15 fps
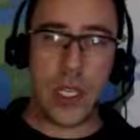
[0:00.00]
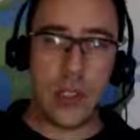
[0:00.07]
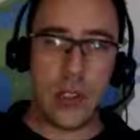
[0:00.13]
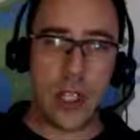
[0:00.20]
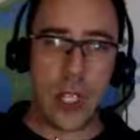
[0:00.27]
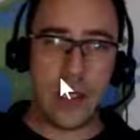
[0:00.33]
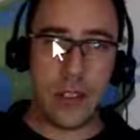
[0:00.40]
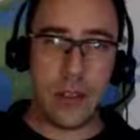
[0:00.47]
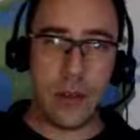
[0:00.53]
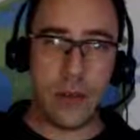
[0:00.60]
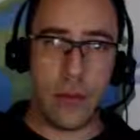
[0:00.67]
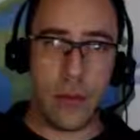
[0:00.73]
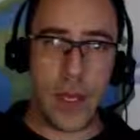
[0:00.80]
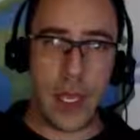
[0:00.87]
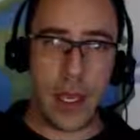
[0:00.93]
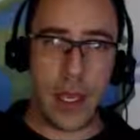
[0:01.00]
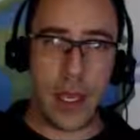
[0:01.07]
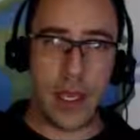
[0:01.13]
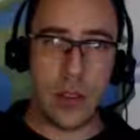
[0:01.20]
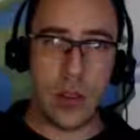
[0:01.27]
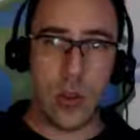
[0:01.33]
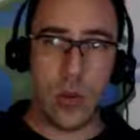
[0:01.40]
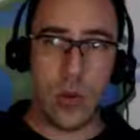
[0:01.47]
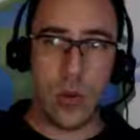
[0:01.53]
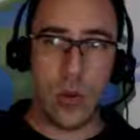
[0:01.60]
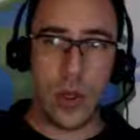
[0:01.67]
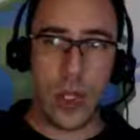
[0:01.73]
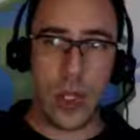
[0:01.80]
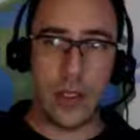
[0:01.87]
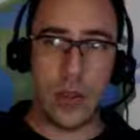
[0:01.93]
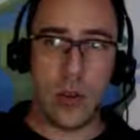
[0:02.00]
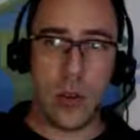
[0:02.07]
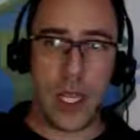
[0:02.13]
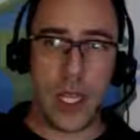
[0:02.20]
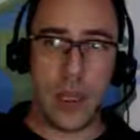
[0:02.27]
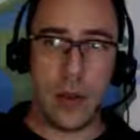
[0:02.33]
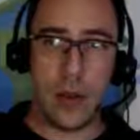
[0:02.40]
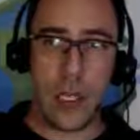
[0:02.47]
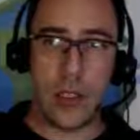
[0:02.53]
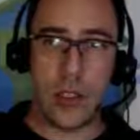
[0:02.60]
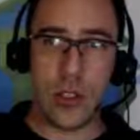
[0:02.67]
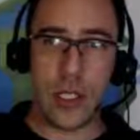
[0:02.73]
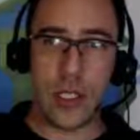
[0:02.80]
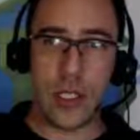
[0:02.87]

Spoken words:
adjust it from here as you need. But it's just